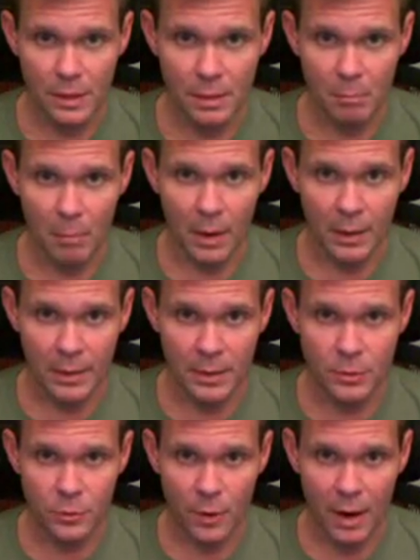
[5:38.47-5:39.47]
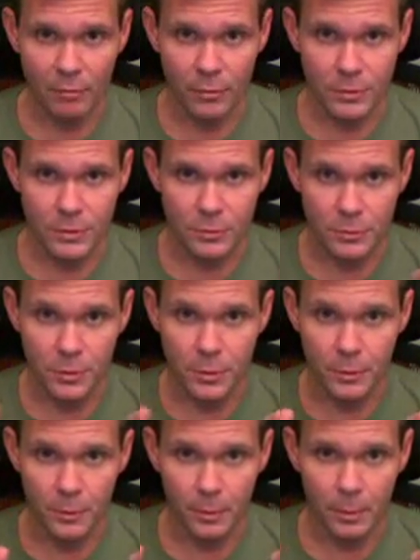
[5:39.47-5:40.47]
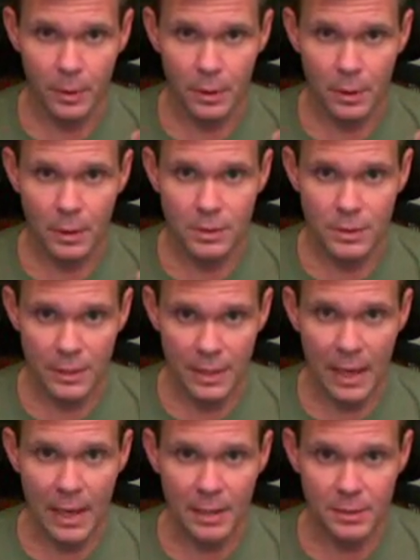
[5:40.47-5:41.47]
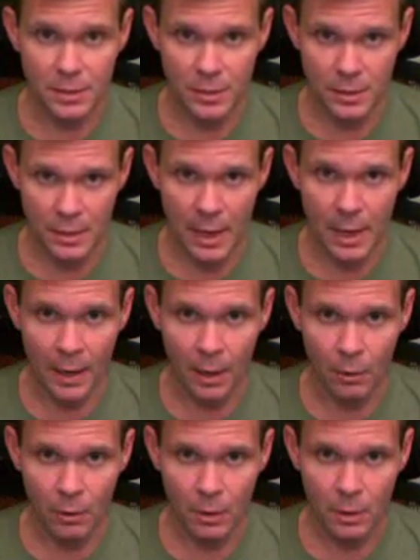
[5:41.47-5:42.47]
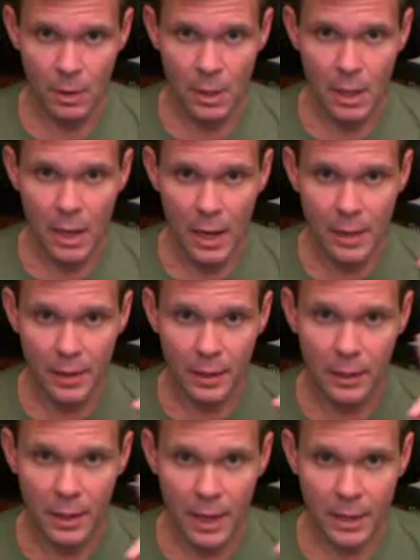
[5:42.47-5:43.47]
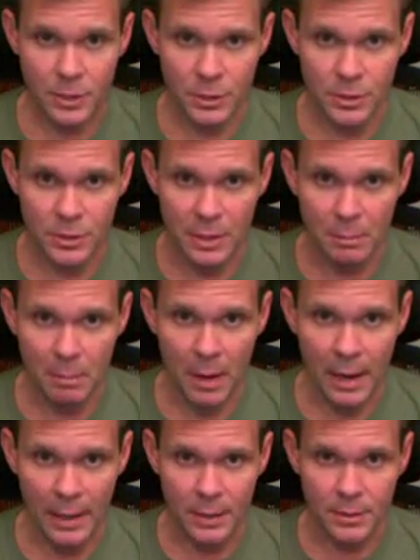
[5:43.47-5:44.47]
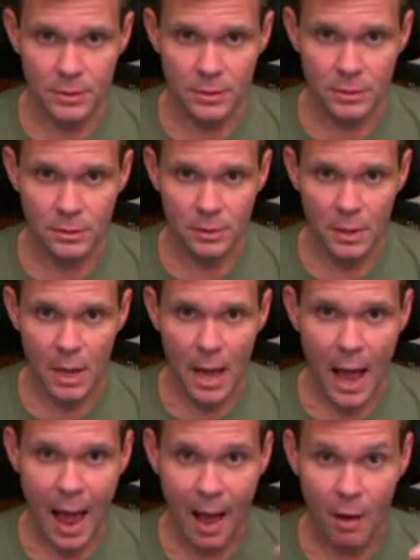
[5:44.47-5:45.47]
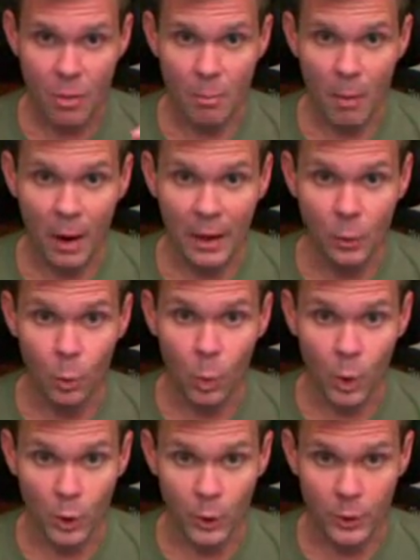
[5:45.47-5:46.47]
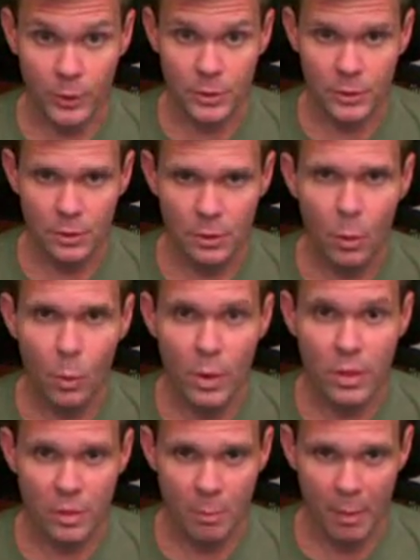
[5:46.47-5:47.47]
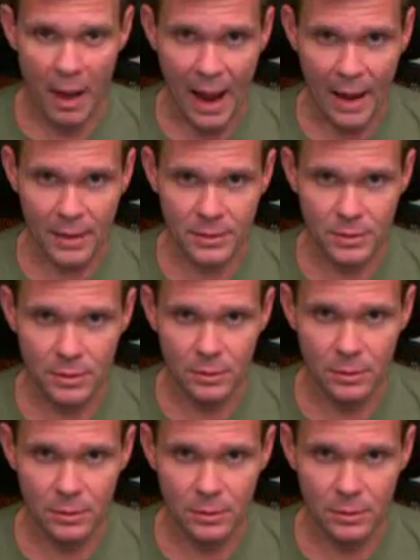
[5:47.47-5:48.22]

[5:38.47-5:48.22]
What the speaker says: the mind travels through to get to the now, and the connections it makes, how the mind works with the past.